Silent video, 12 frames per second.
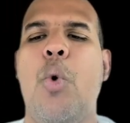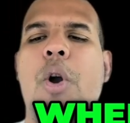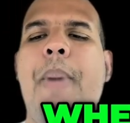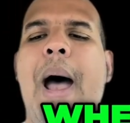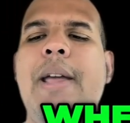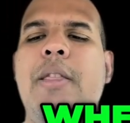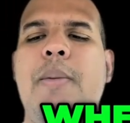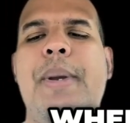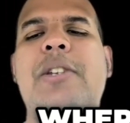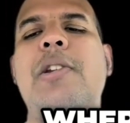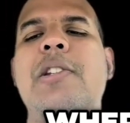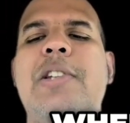whereby
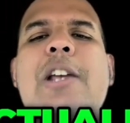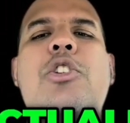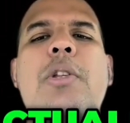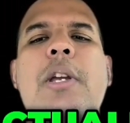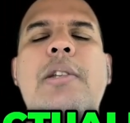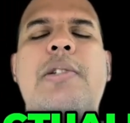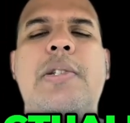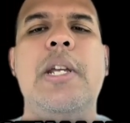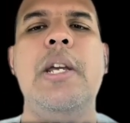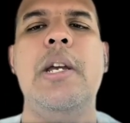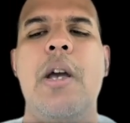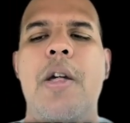the patient is actually
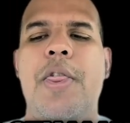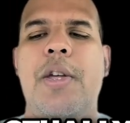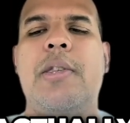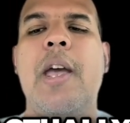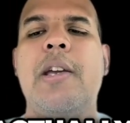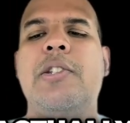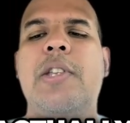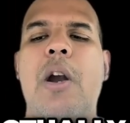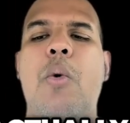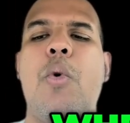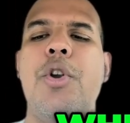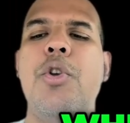seeing the
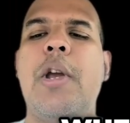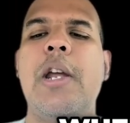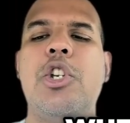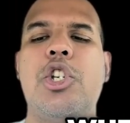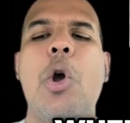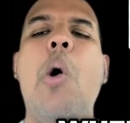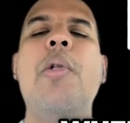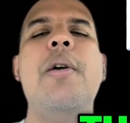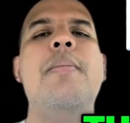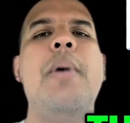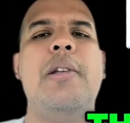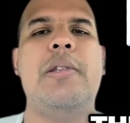text there, where you can
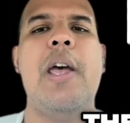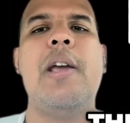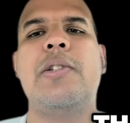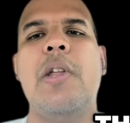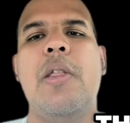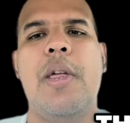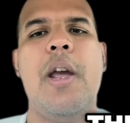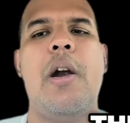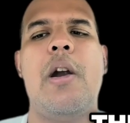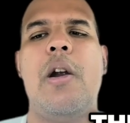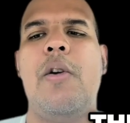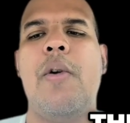show them a text
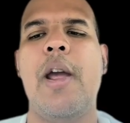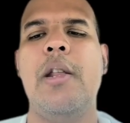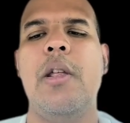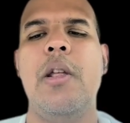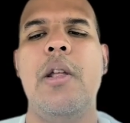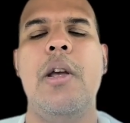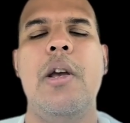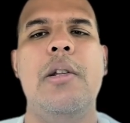there, right?